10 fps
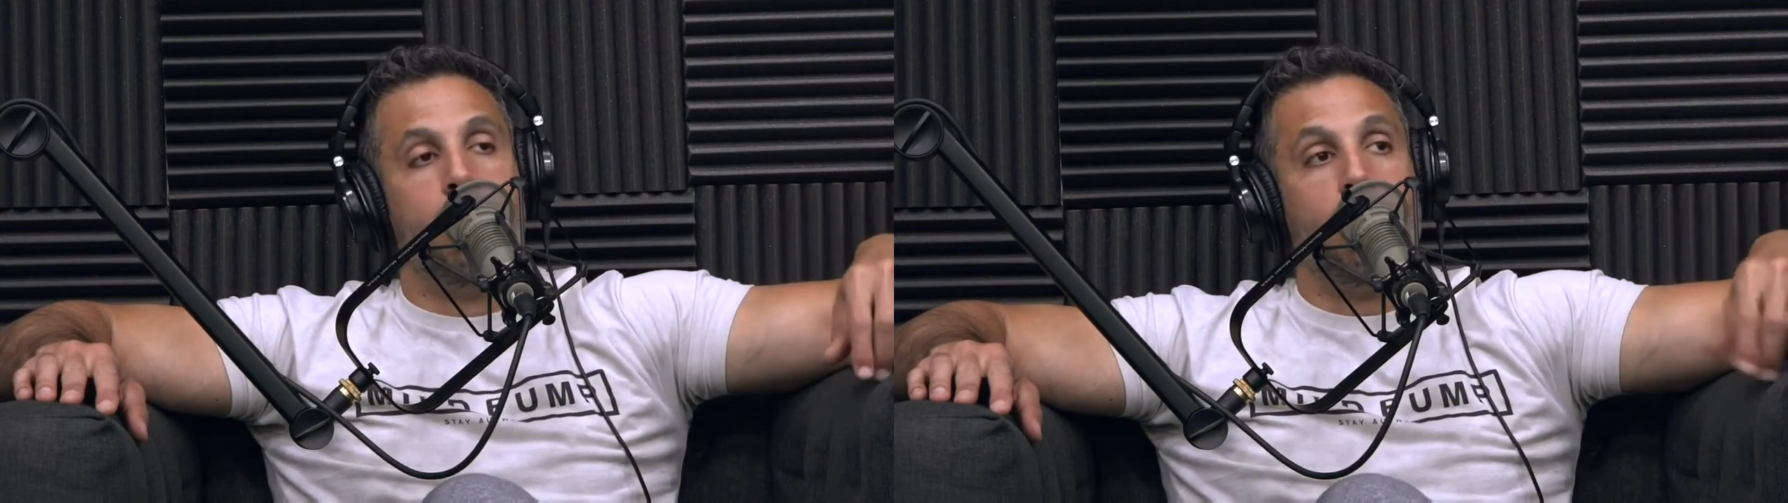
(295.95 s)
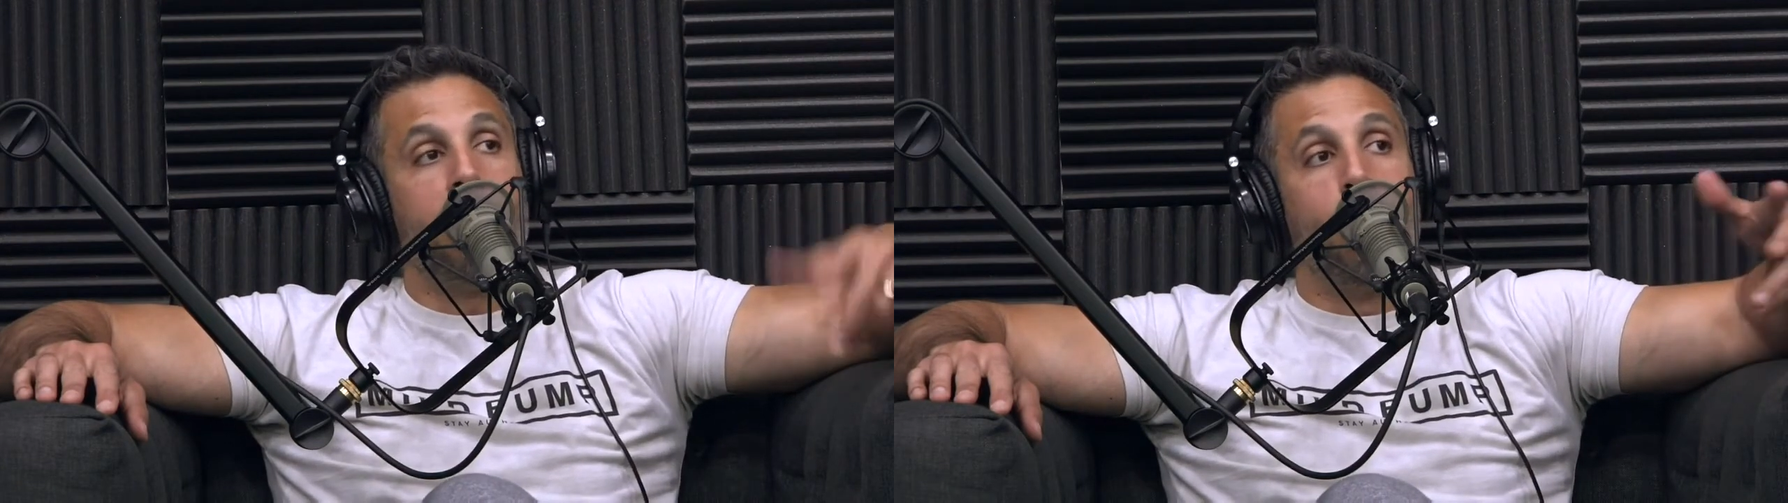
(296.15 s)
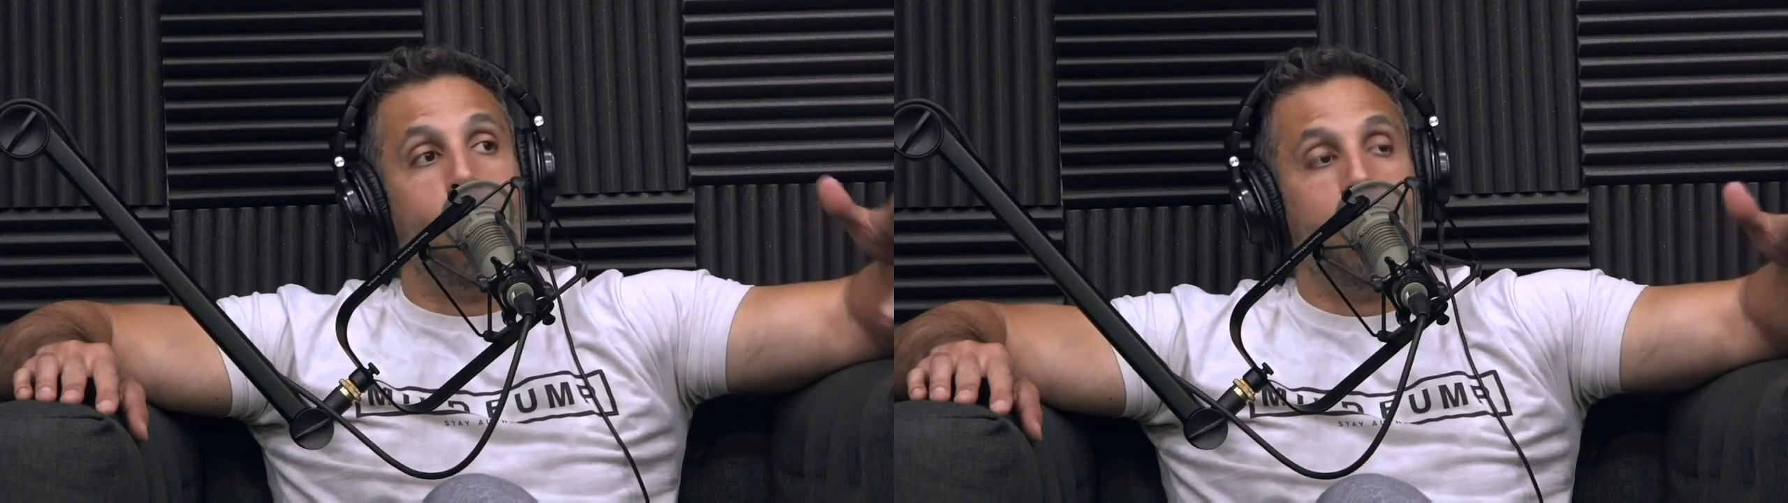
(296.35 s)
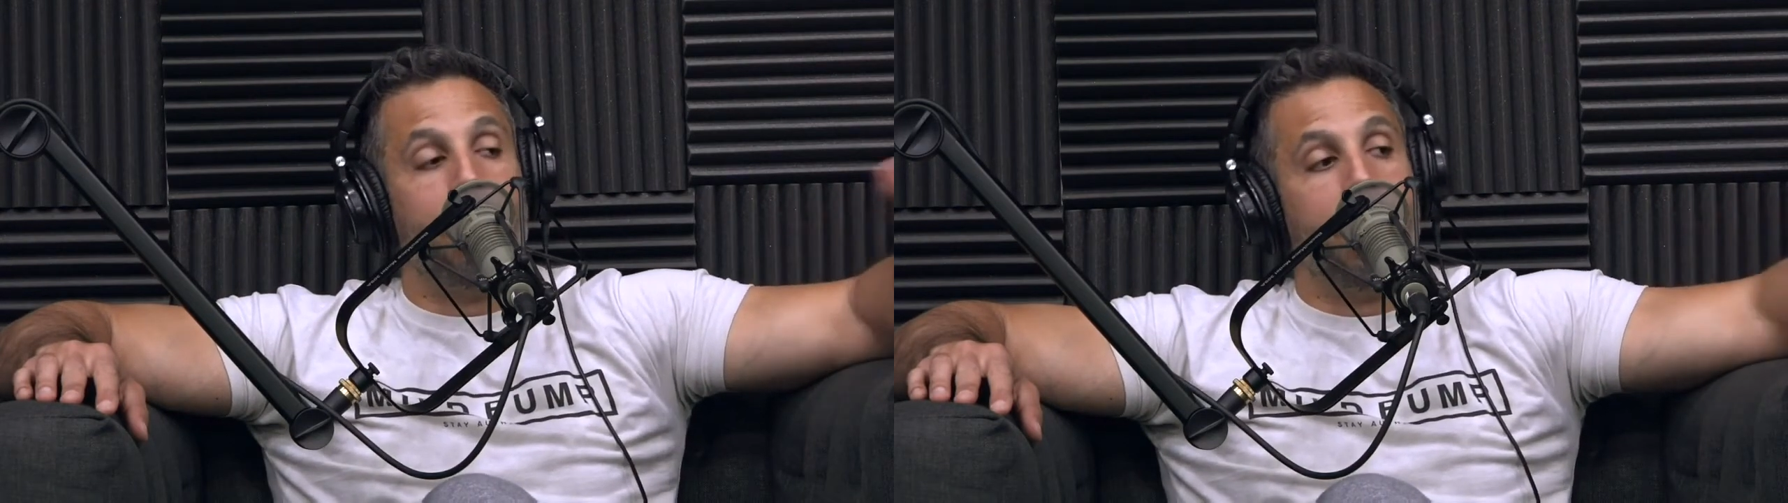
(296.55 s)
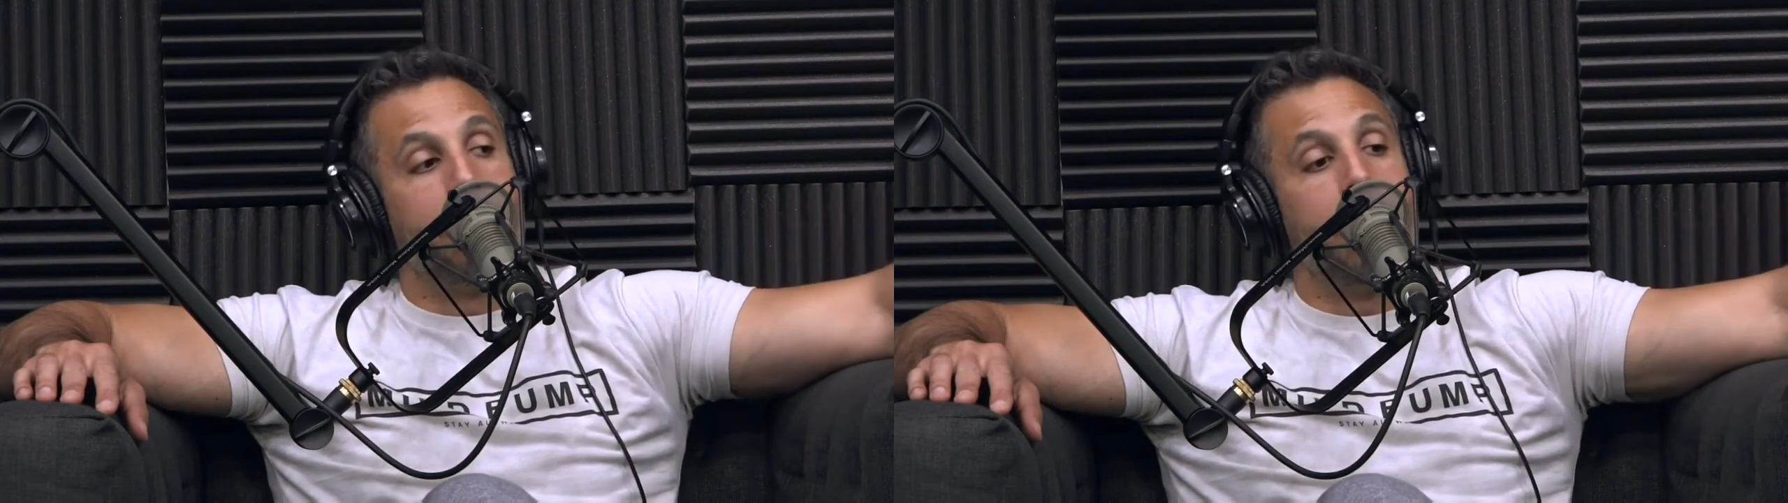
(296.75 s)
or even 1
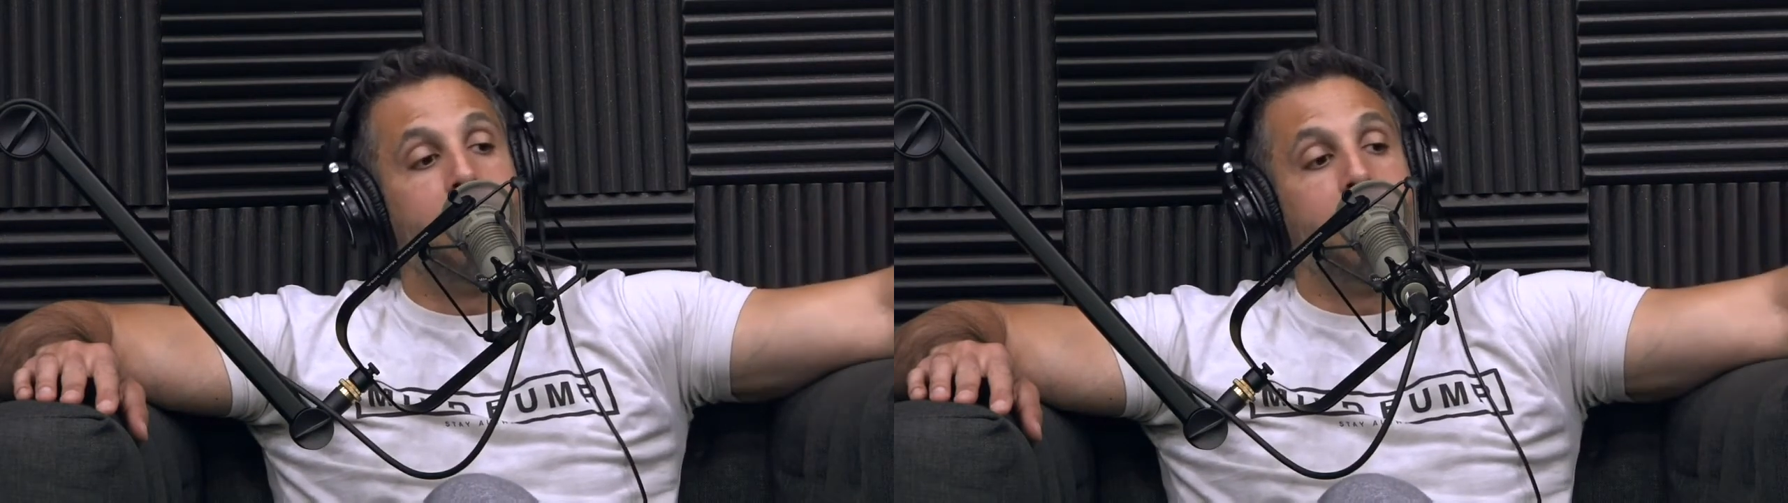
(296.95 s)
month,